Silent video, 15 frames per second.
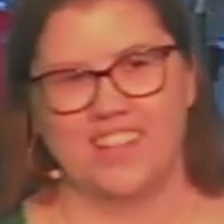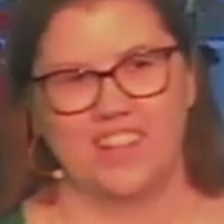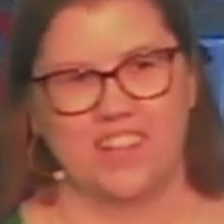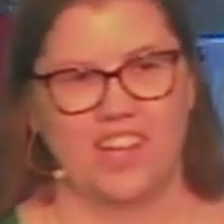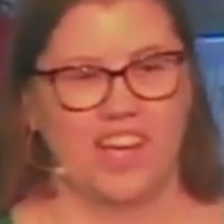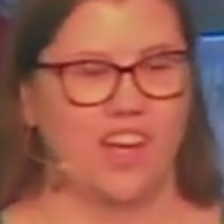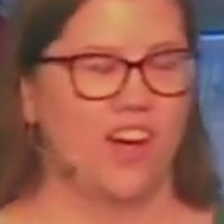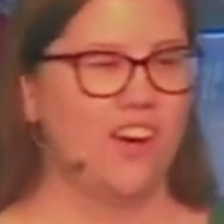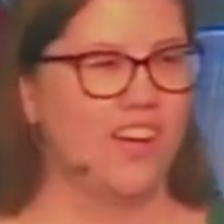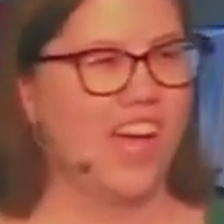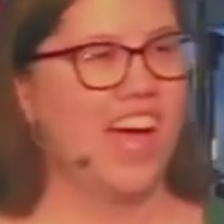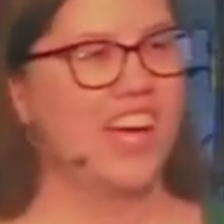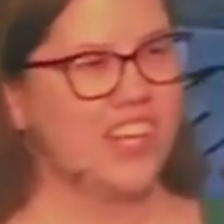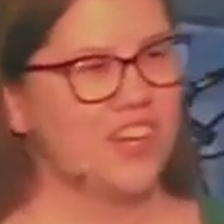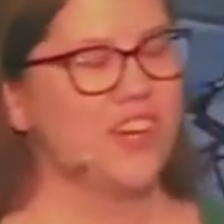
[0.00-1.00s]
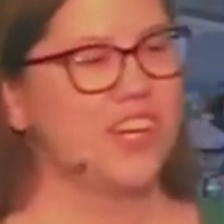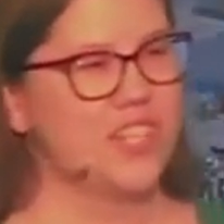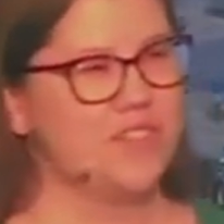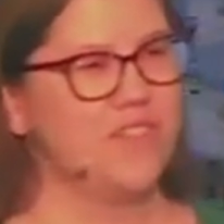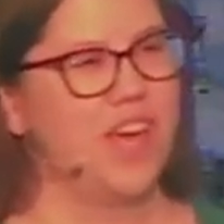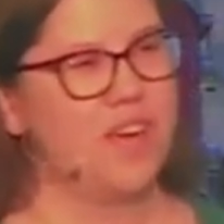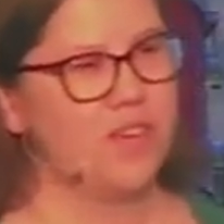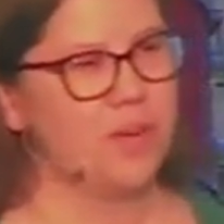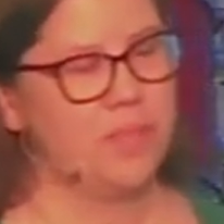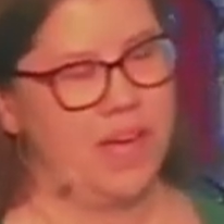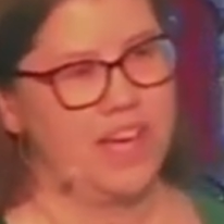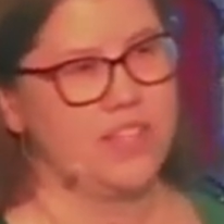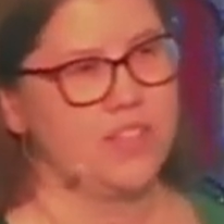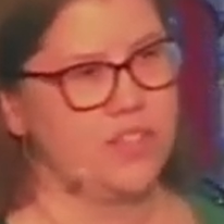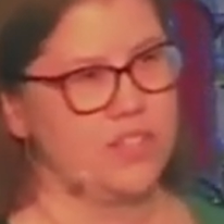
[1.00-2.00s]
They're like, oh, yeah, you're his favorite,
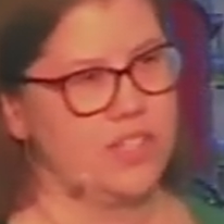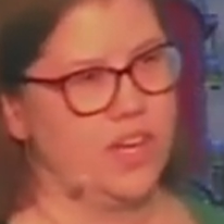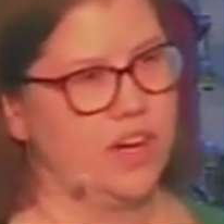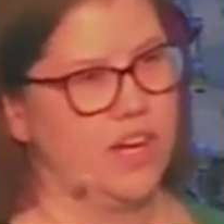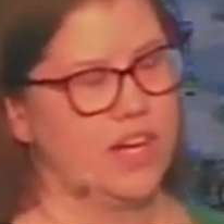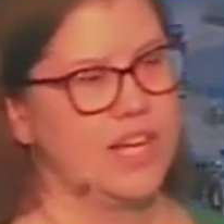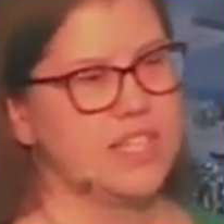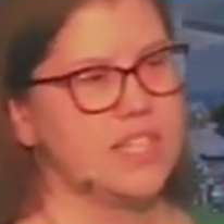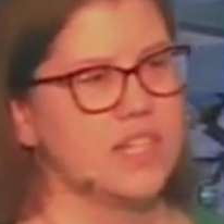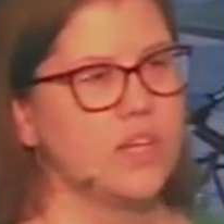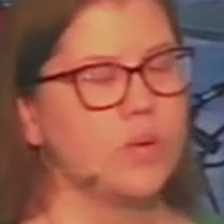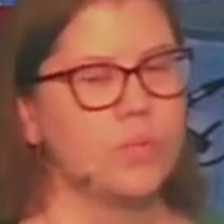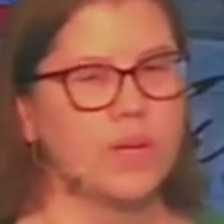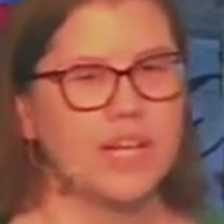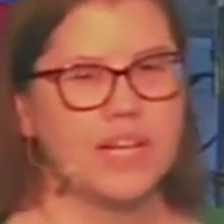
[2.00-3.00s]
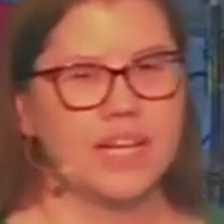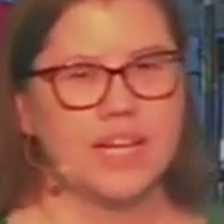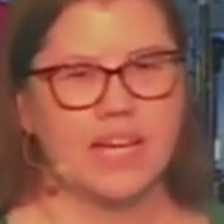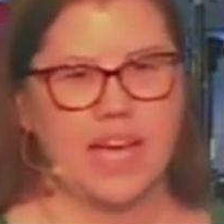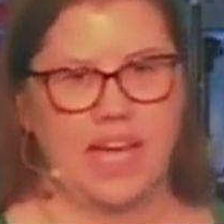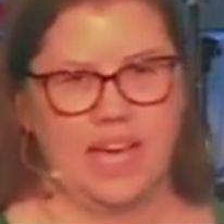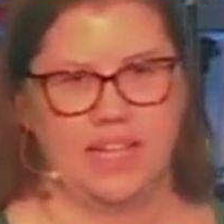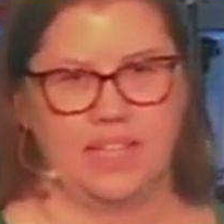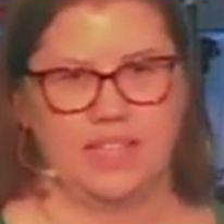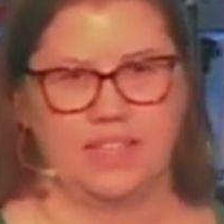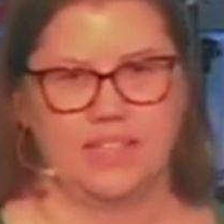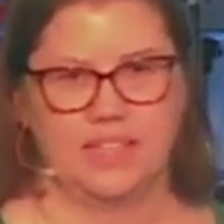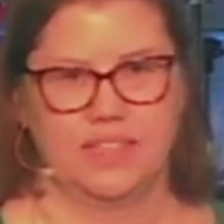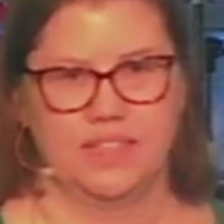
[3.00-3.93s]
Pastor Sarah. And I said, no, read it again.